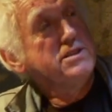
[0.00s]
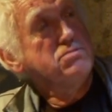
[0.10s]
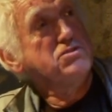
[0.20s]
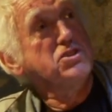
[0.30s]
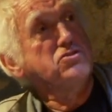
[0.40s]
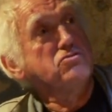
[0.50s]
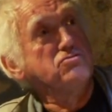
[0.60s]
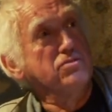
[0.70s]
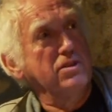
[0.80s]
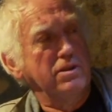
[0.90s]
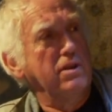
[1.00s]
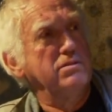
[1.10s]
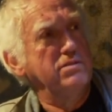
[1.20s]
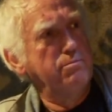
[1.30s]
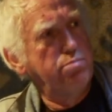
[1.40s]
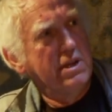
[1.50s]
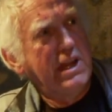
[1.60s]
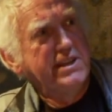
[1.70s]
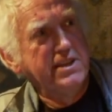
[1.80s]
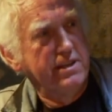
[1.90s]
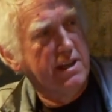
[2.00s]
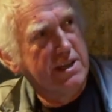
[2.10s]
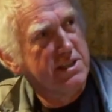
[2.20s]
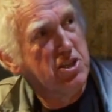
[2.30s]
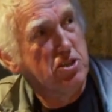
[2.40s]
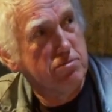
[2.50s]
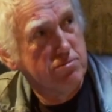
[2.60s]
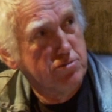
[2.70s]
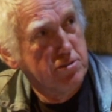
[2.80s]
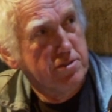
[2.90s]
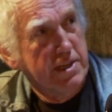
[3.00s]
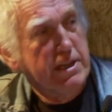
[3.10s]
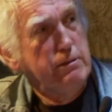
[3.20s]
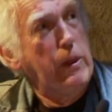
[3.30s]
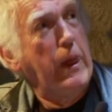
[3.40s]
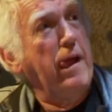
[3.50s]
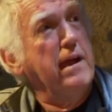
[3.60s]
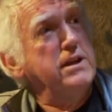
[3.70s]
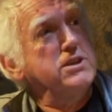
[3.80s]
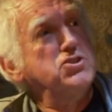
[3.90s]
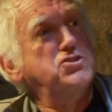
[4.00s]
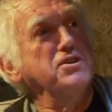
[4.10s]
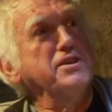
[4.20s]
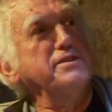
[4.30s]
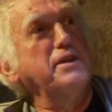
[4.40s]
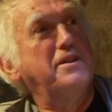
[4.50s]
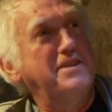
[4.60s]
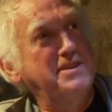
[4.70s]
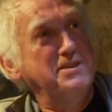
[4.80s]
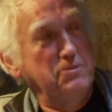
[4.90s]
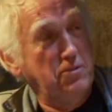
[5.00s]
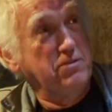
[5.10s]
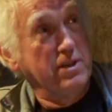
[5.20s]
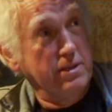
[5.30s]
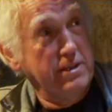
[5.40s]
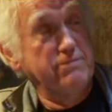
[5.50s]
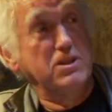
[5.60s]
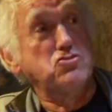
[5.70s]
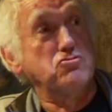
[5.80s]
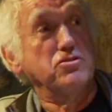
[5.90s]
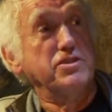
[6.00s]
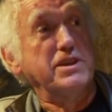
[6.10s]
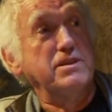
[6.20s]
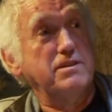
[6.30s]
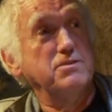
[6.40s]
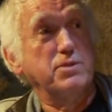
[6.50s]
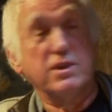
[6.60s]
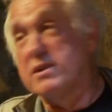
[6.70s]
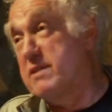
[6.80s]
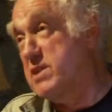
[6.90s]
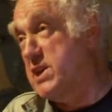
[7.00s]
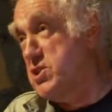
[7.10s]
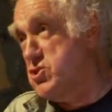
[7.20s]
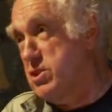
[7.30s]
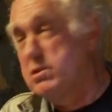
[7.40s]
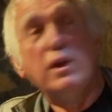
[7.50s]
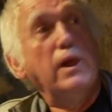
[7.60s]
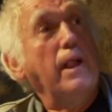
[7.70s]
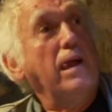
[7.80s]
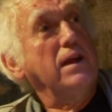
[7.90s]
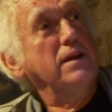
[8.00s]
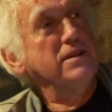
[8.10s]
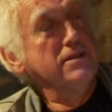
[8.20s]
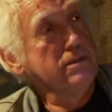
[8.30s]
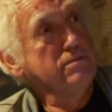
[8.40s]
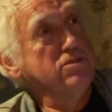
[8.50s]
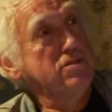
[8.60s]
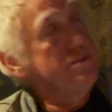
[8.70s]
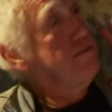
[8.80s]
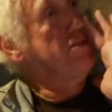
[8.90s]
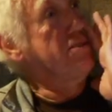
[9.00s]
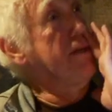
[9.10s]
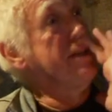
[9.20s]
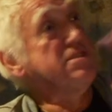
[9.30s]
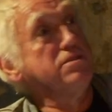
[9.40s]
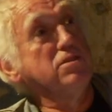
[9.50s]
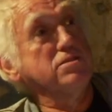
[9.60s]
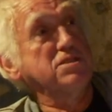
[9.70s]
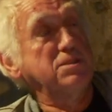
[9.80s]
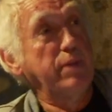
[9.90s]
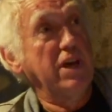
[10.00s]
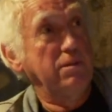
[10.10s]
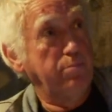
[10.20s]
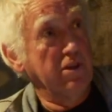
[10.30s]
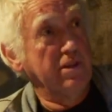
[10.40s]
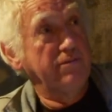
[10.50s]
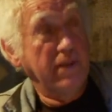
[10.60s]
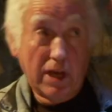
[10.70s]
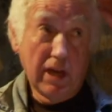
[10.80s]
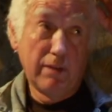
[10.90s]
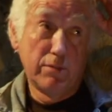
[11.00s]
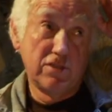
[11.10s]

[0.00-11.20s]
This was just a blatant architectural drawing showing that if you've got a lovely drawing, you'll get a lovely engine. Because design is not just about the body of the car,